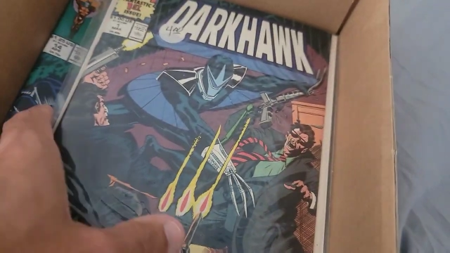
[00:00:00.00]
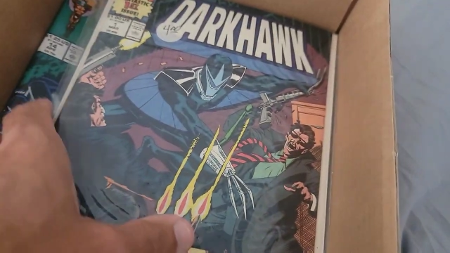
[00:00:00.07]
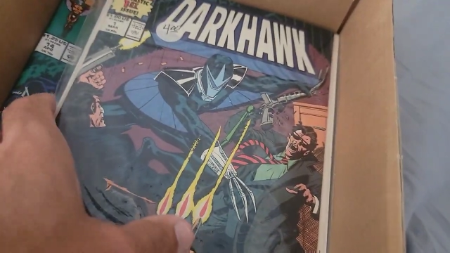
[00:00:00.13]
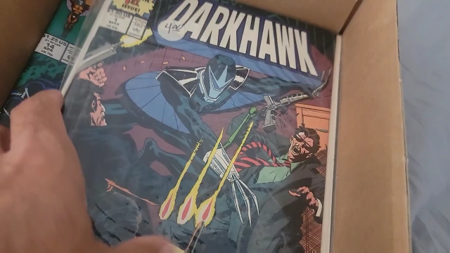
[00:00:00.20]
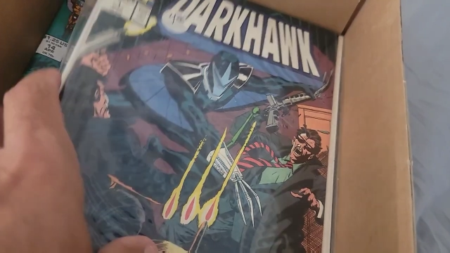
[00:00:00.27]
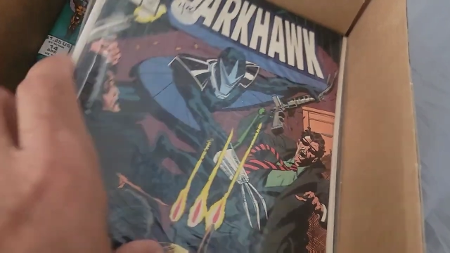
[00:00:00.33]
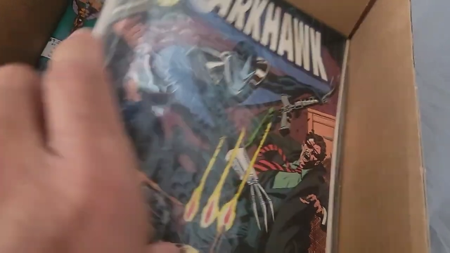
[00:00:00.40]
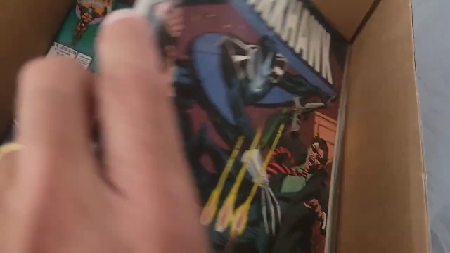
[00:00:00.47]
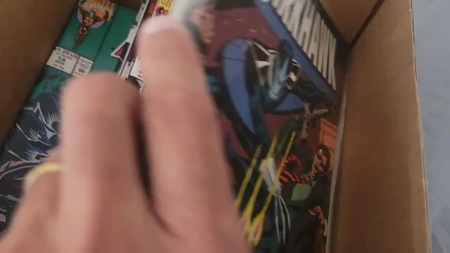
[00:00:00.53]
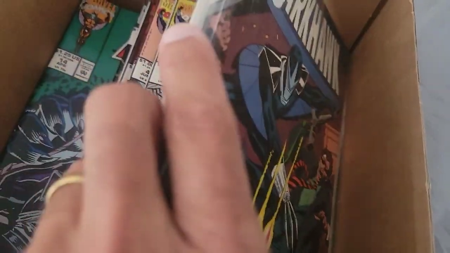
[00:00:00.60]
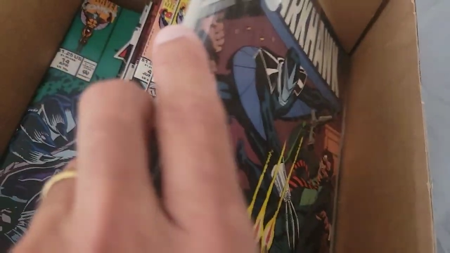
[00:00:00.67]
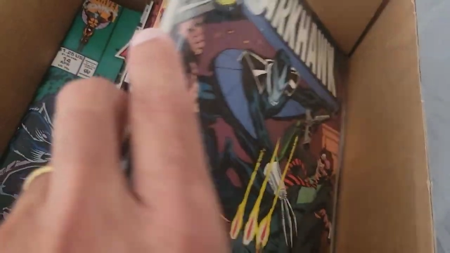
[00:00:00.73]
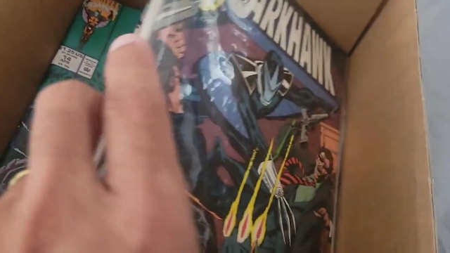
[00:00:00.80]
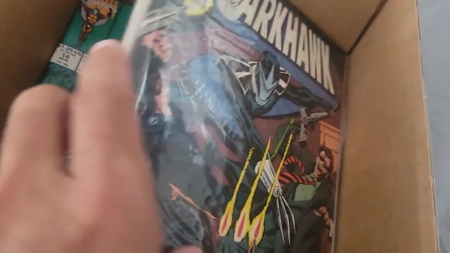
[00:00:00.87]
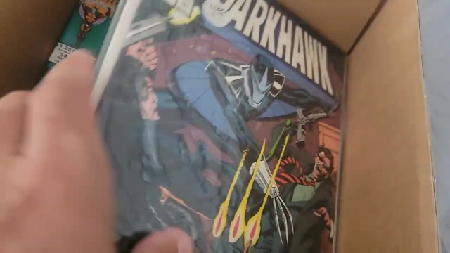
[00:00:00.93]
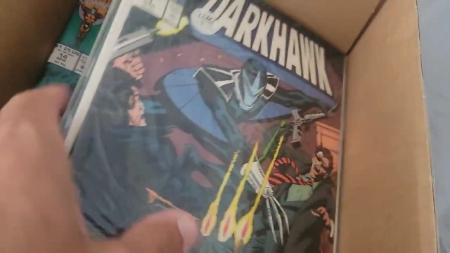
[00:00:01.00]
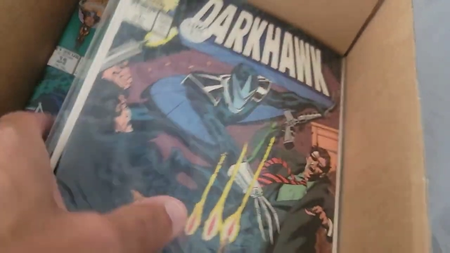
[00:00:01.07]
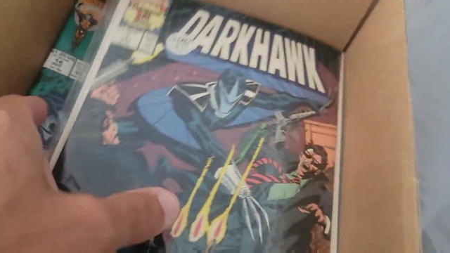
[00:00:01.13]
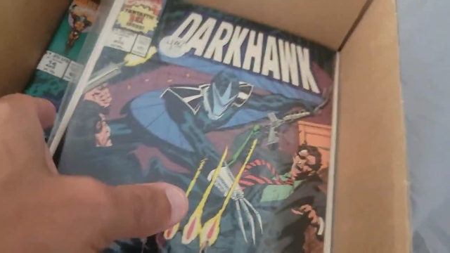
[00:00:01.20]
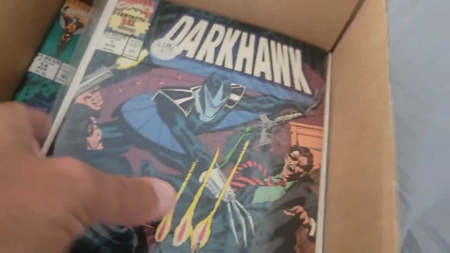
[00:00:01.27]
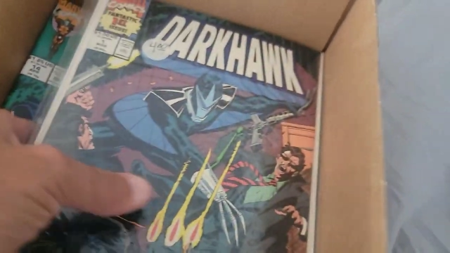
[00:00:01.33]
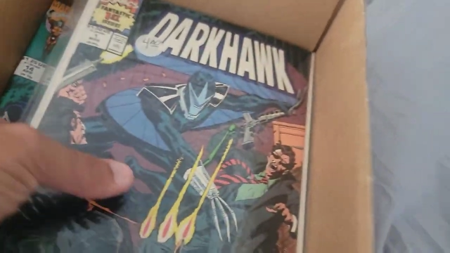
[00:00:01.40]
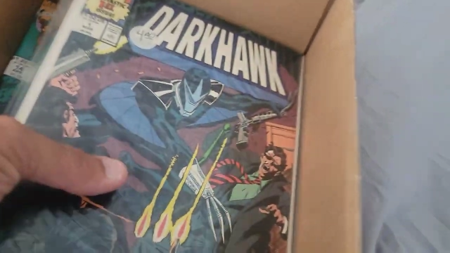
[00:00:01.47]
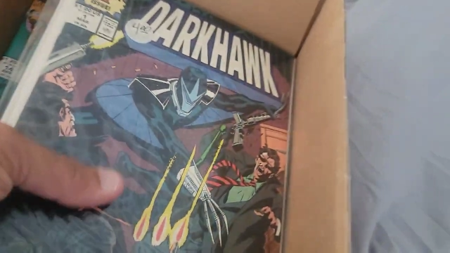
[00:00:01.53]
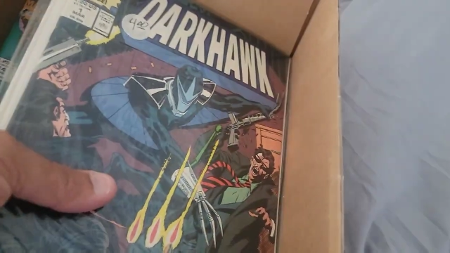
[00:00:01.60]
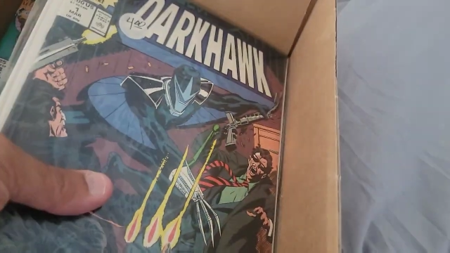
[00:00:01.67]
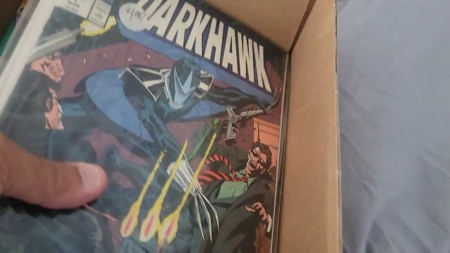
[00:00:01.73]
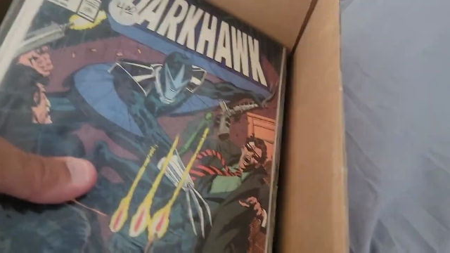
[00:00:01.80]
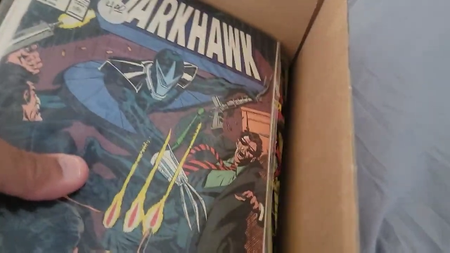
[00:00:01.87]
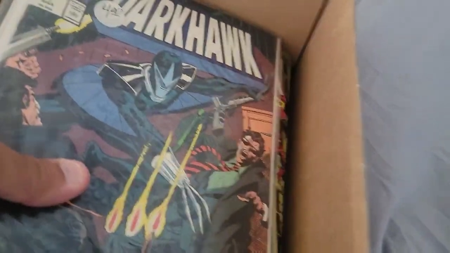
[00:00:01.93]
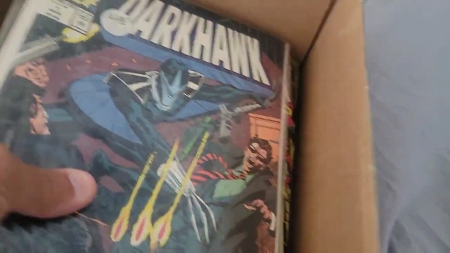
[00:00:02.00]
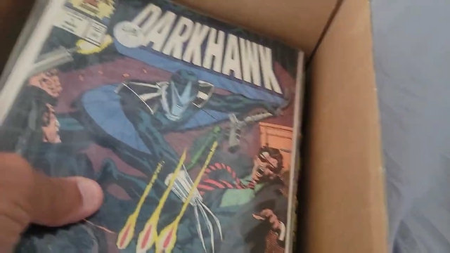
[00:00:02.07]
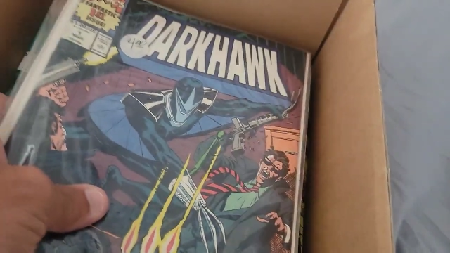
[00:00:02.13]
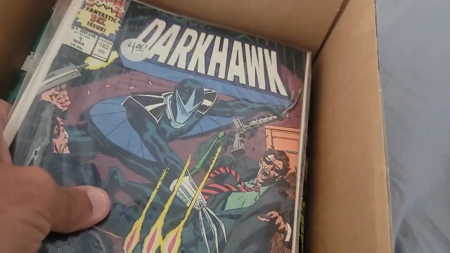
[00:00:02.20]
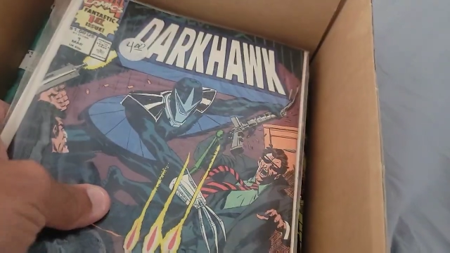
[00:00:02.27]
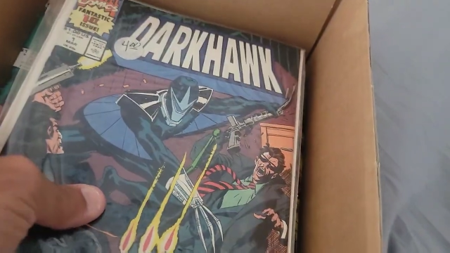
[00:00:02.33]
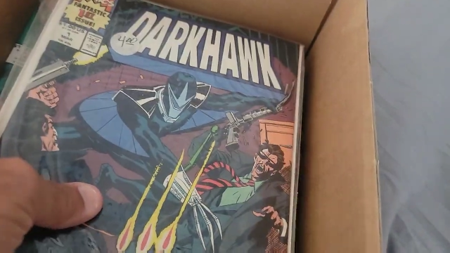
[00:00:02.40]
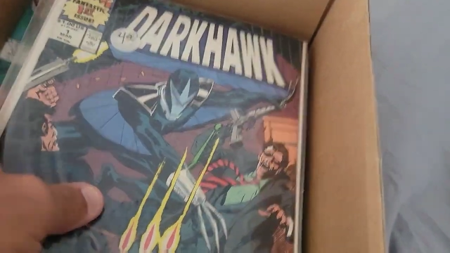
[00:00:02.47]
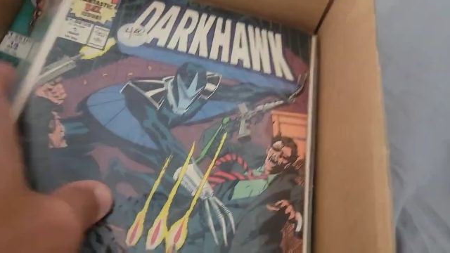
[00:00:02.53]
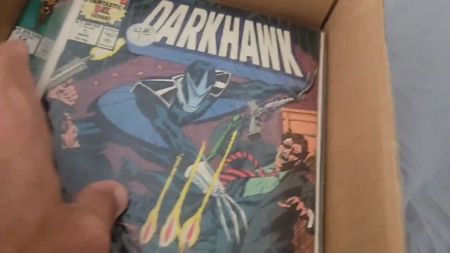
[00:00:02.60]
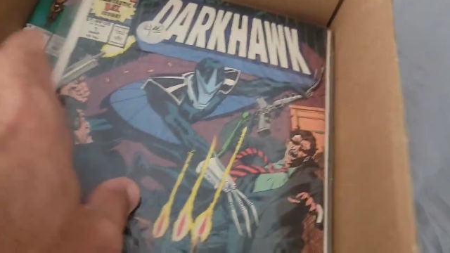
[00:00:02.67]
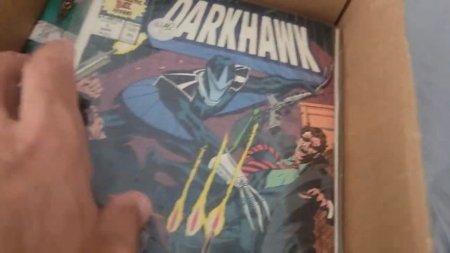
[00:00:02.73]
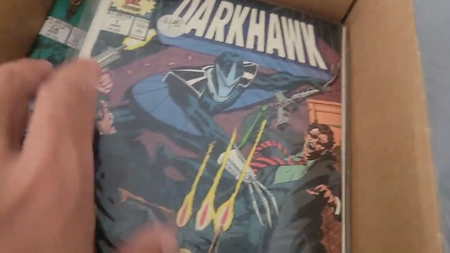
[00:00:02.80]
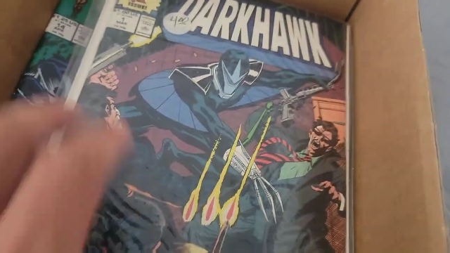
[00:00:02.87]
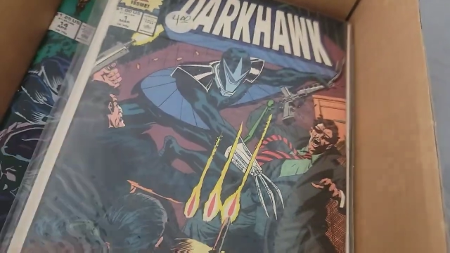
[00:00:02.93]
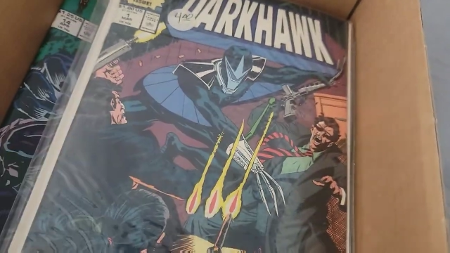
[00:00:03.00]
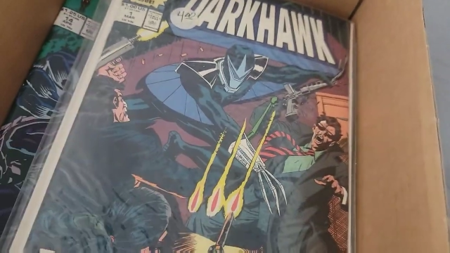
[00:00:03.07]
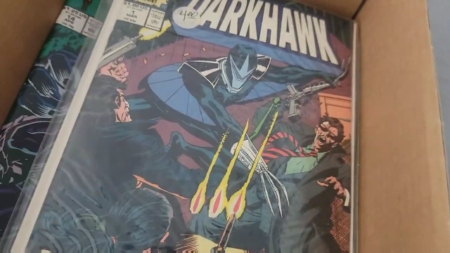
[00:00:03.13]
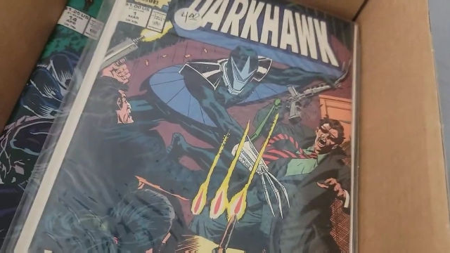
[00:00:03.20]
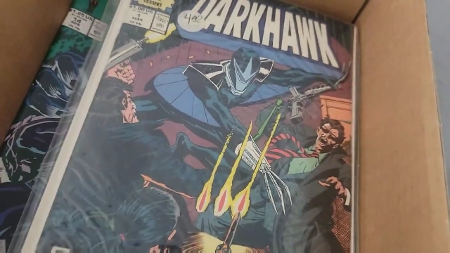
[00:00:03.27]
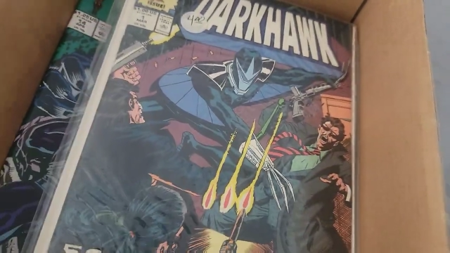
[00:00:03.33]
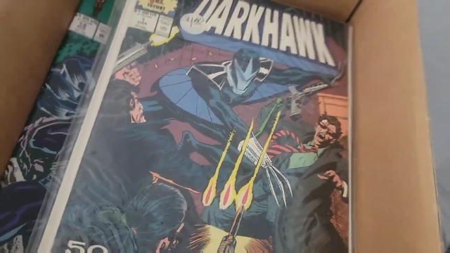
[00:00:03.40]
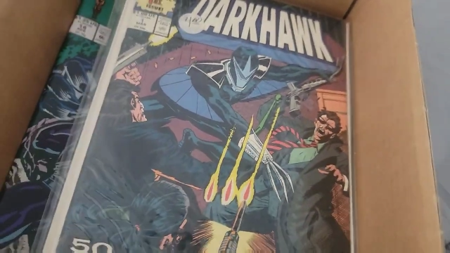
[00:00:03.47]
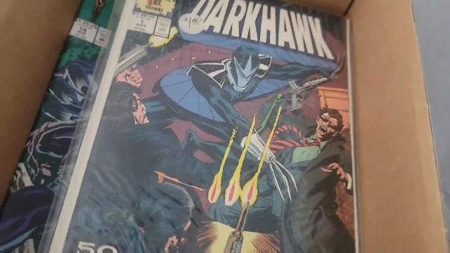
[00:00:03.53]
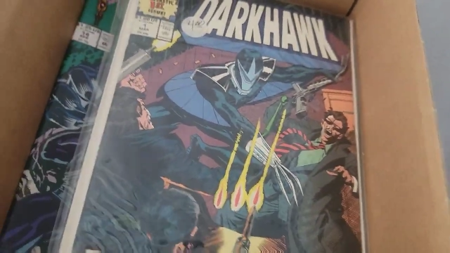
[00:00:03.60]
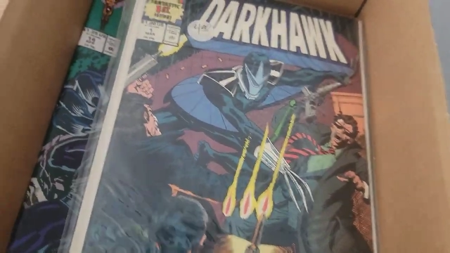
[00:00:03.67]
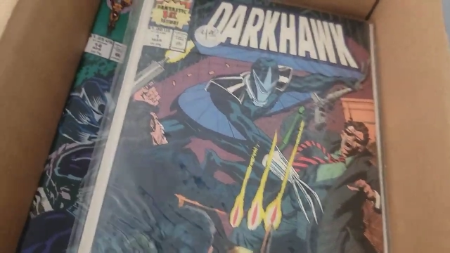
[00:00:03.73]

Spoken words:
No face is visible, so there are no lips to read.